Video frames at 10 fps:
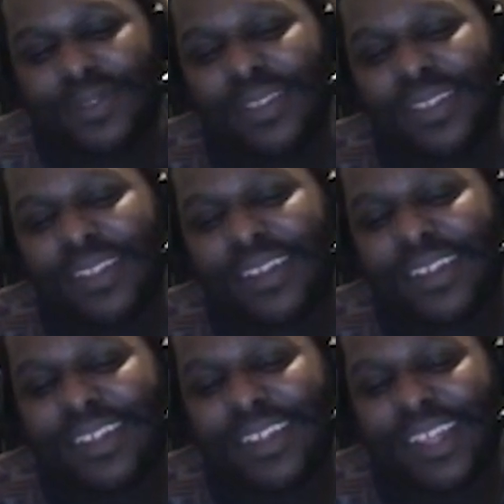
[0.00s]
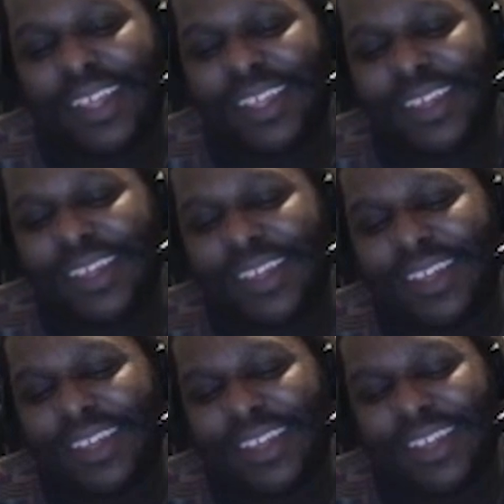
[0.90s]

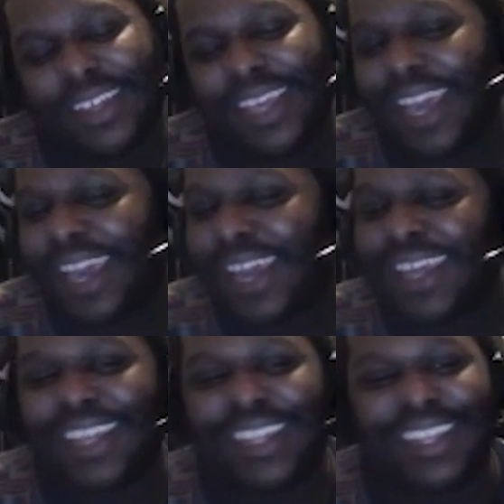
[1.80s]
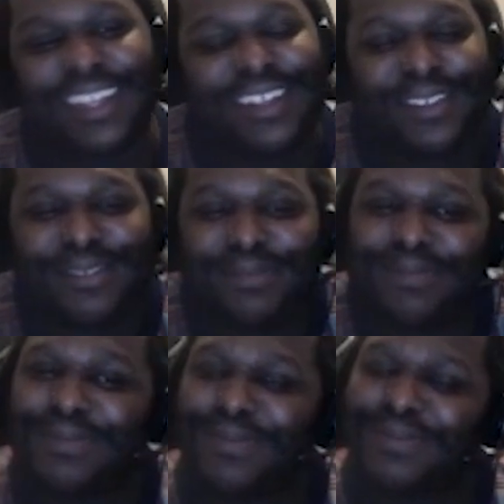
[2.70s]

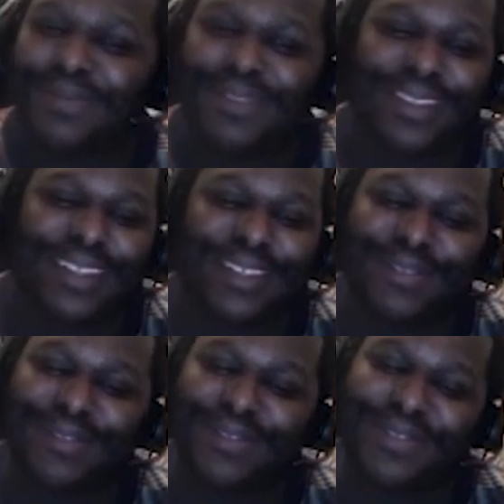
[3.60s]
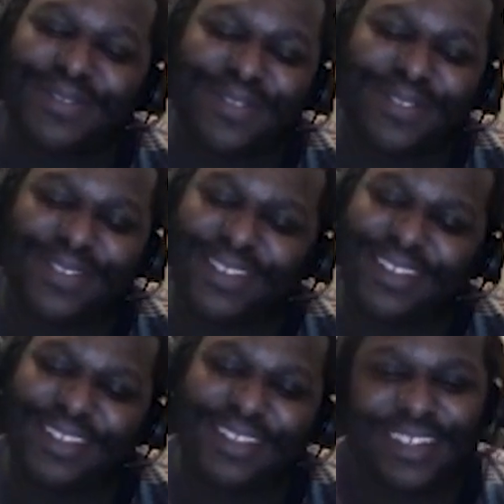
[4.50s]

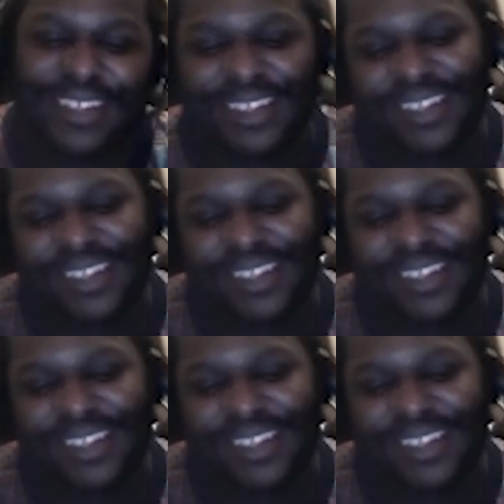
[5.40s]
[no speech]